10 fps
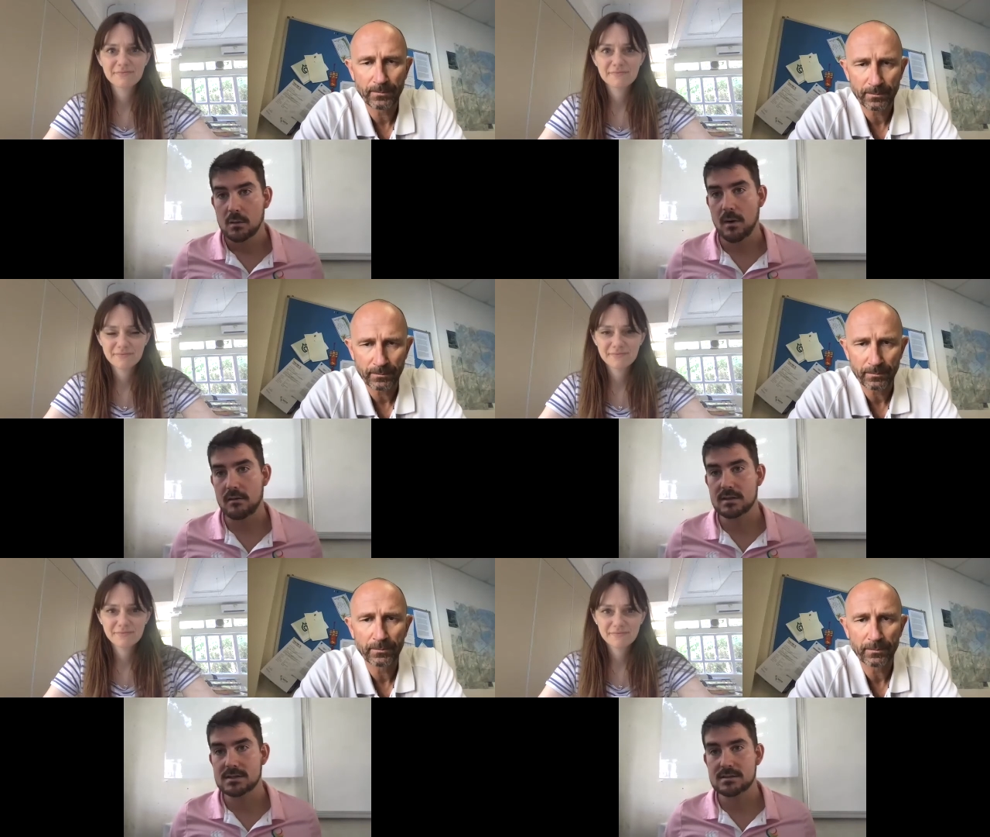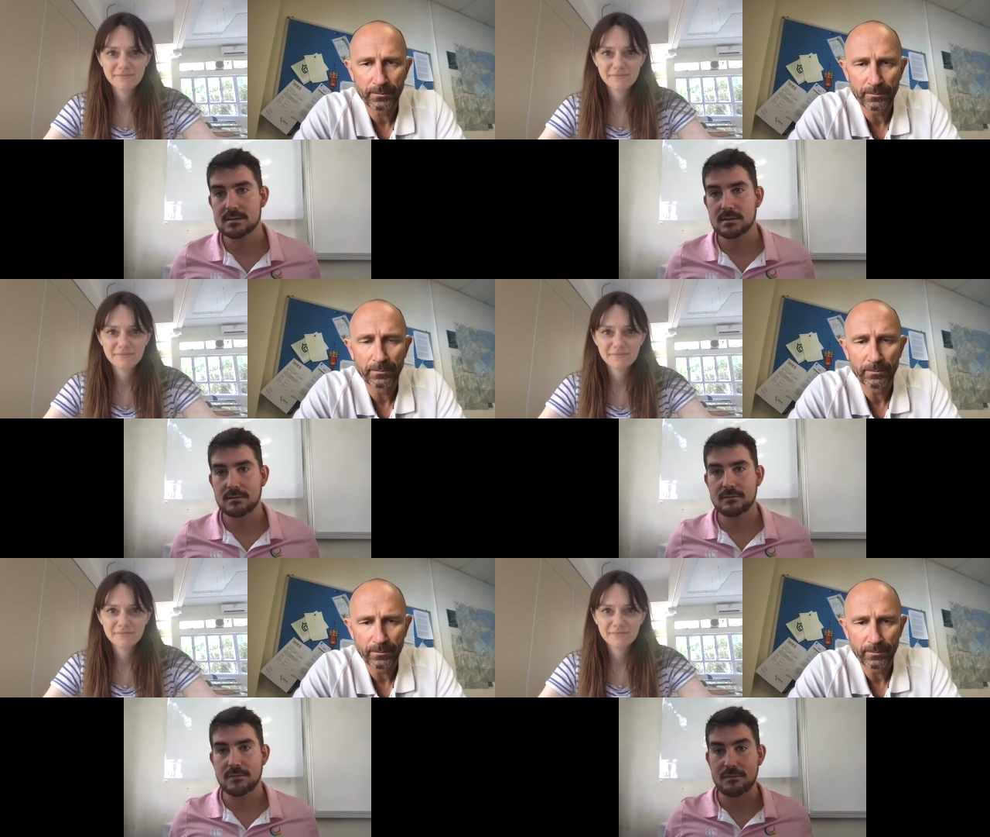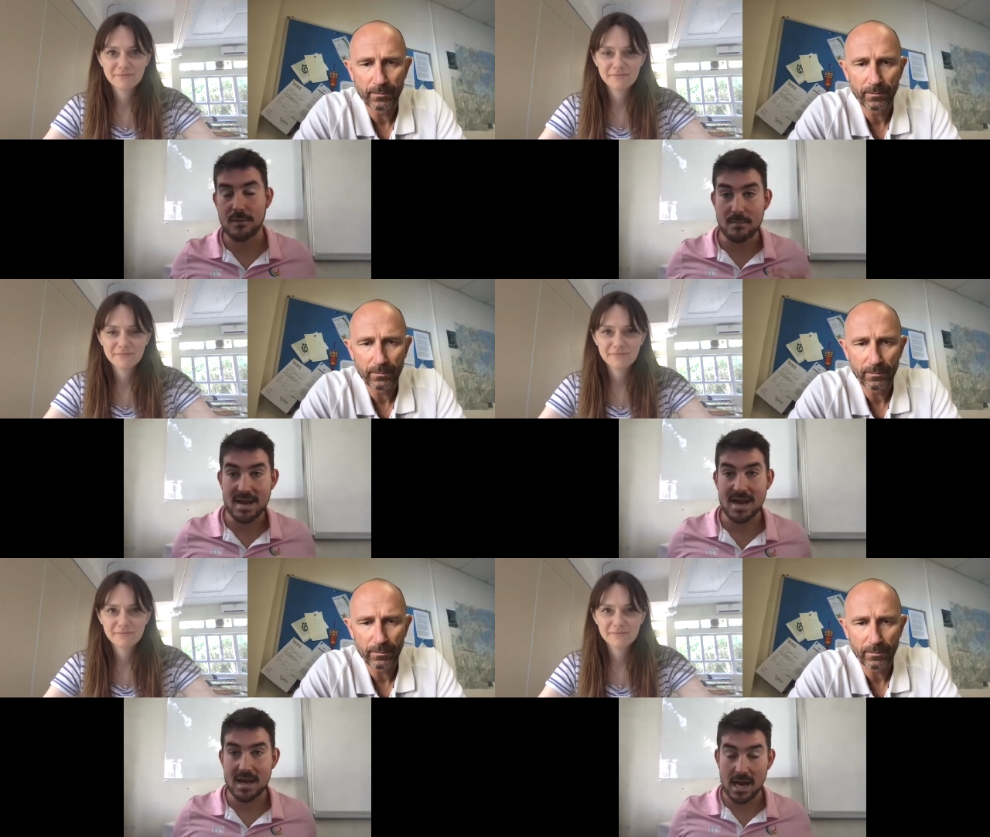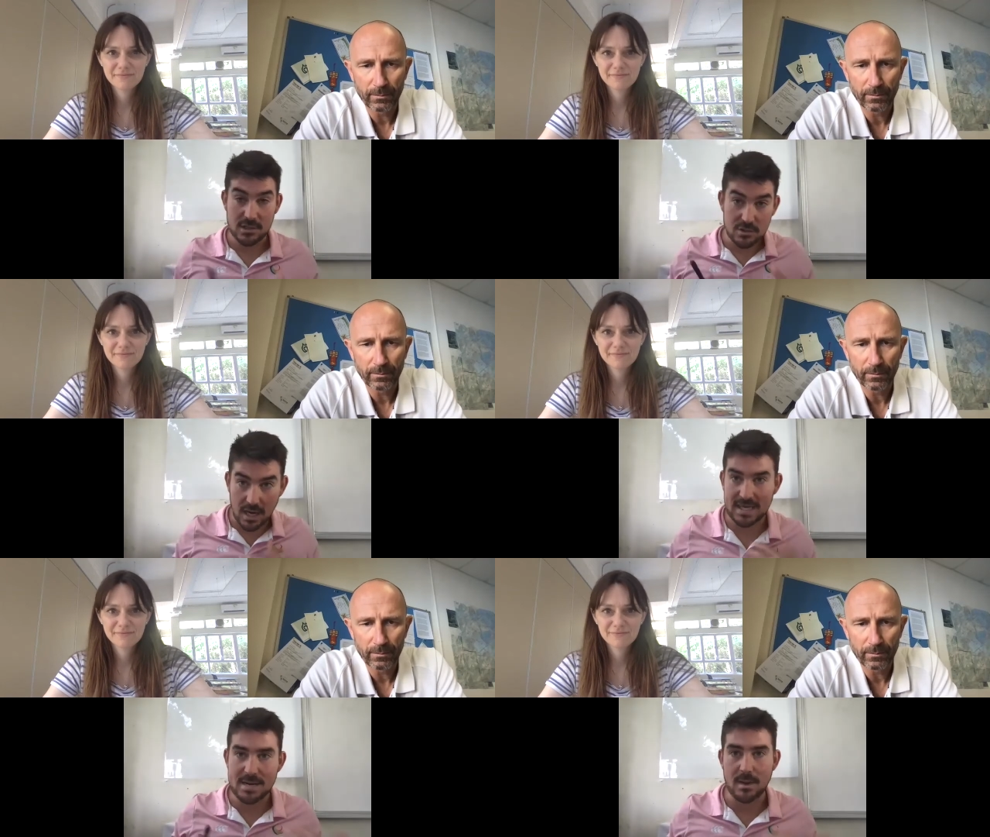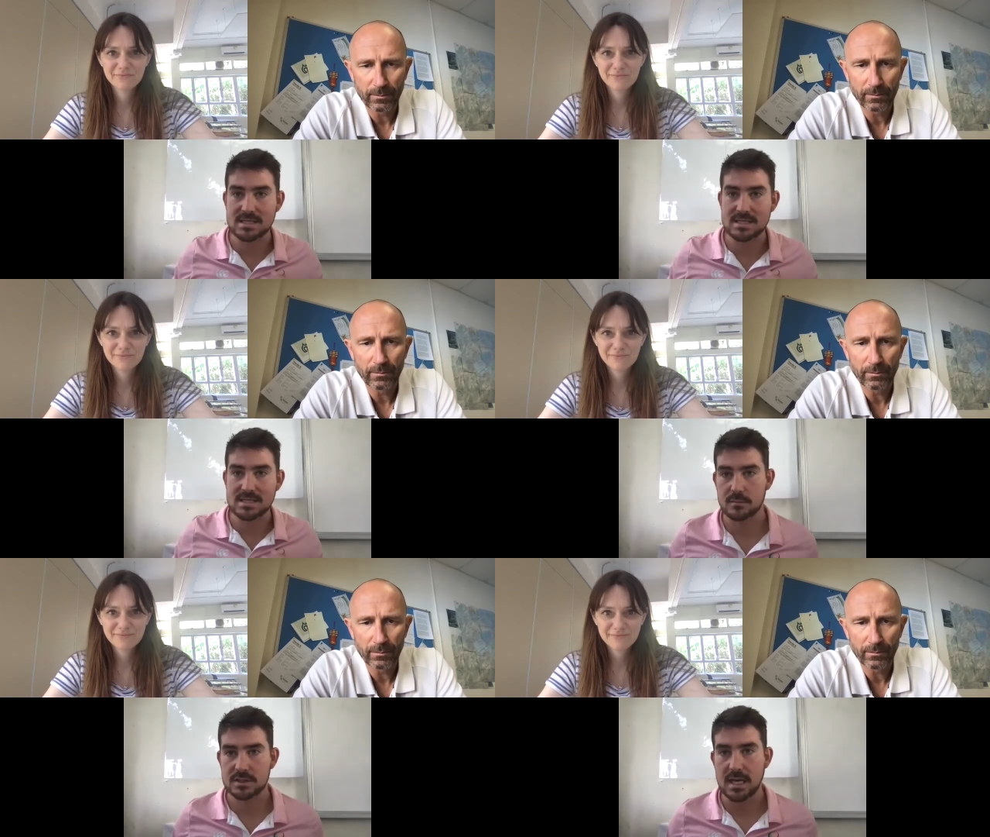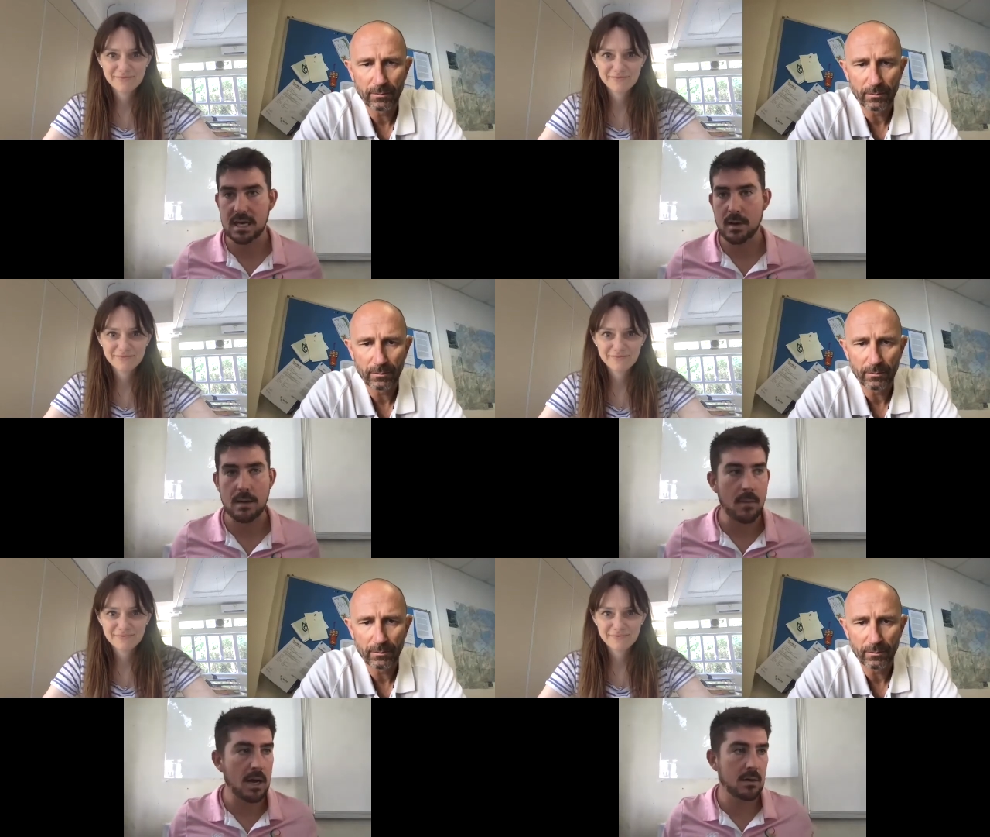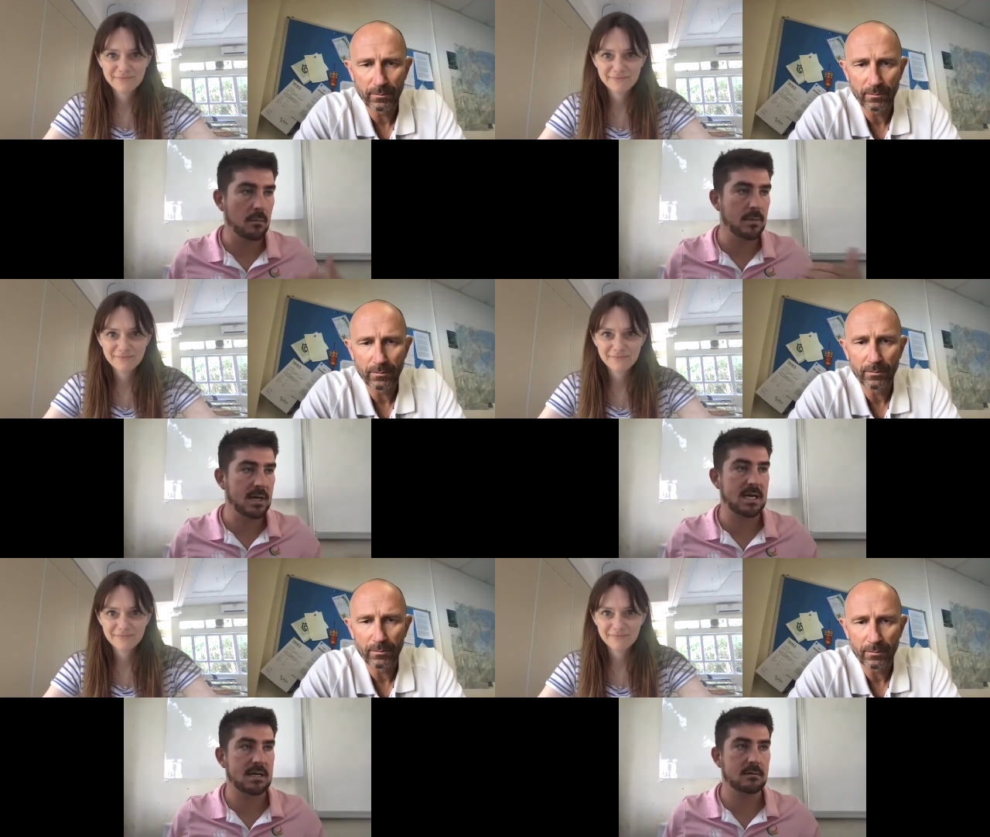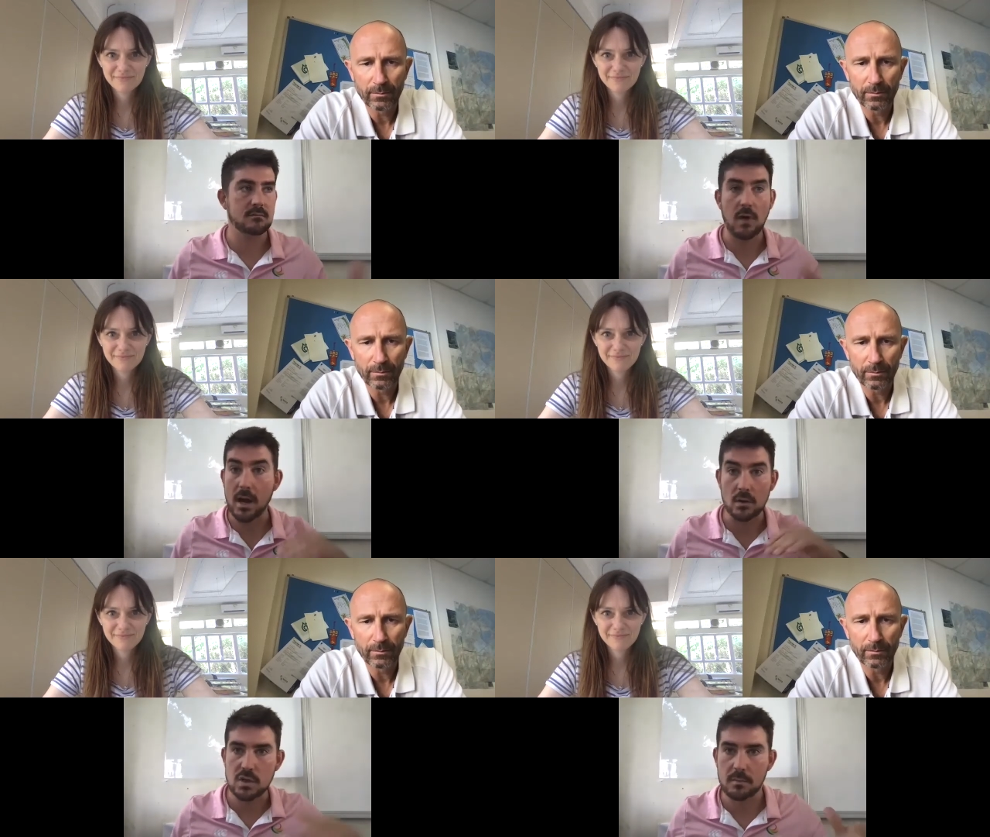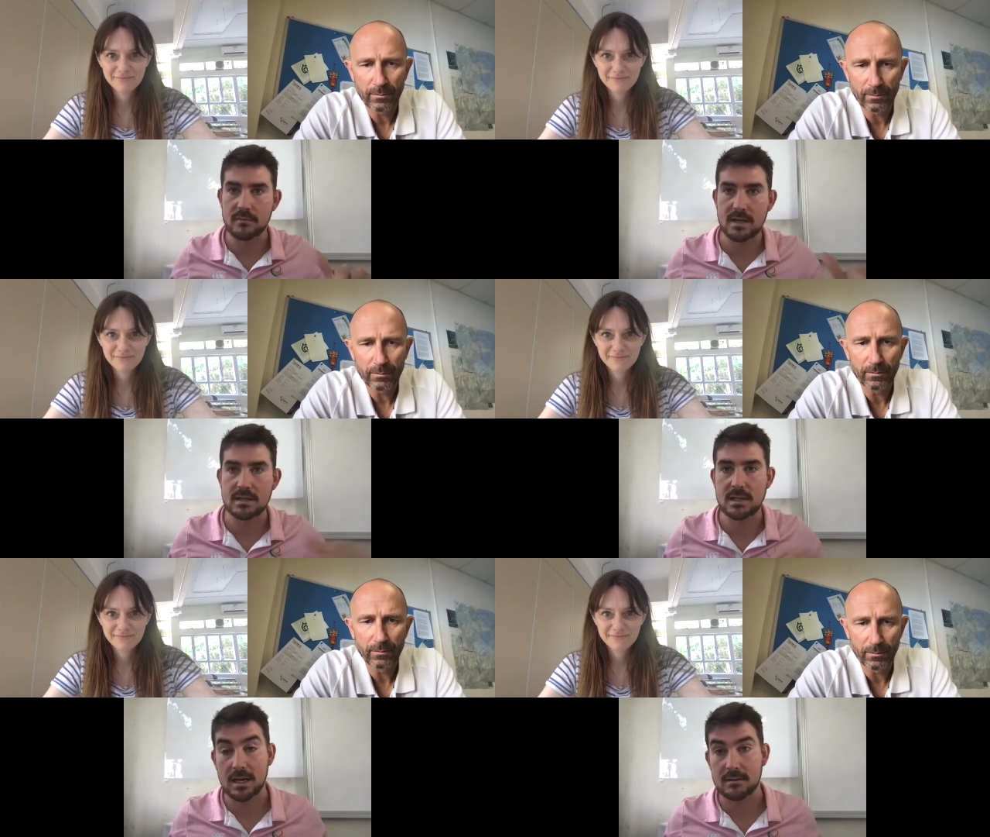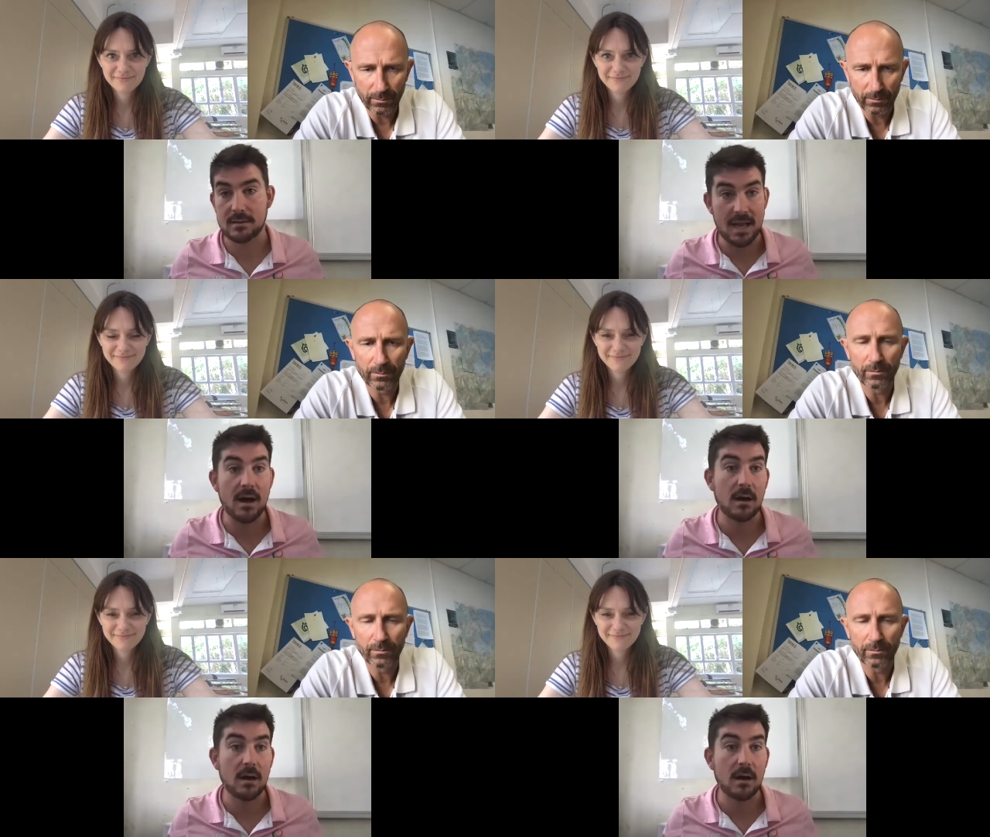Speaker 1: Whereas for me, I, I, I keep myself up to date, but I might not be right on top of it like they are.